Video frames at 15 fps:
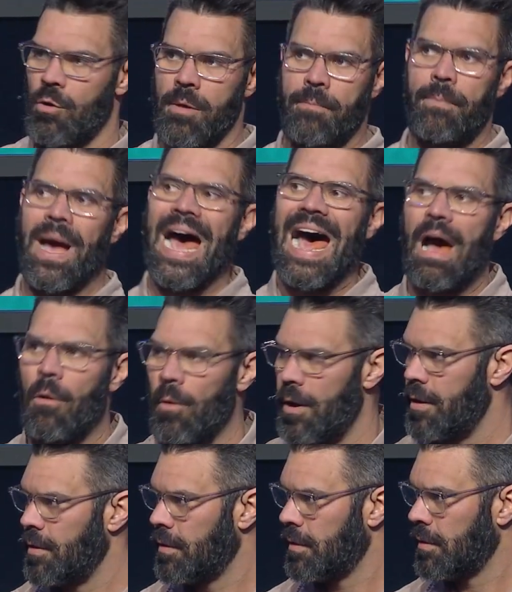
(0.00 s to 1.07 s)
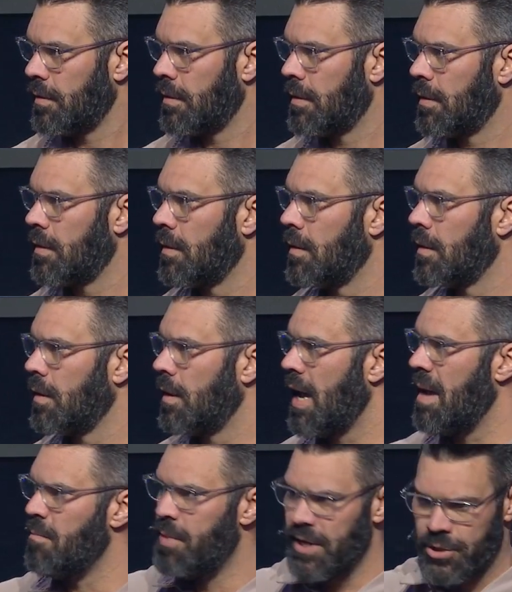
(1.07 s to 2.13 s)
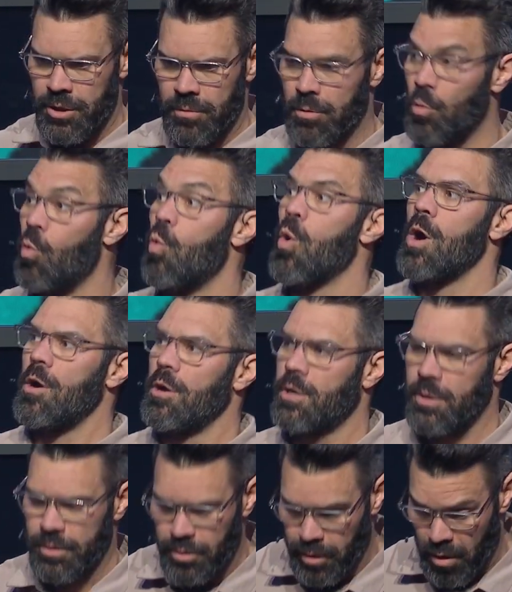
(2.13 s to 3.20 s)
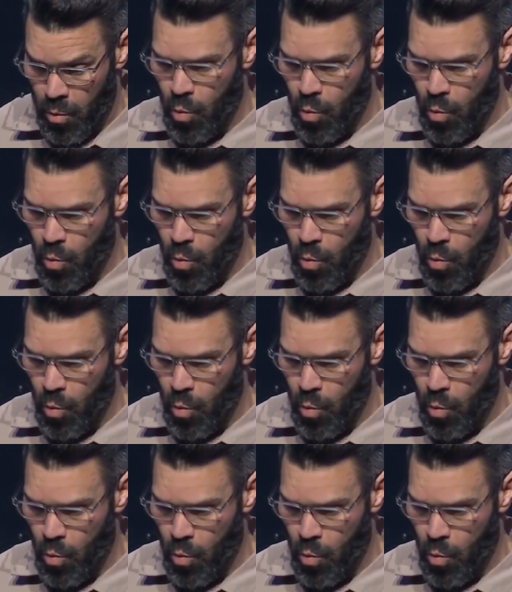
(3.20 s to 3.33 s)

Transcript: or power, ambition, work. You're gonna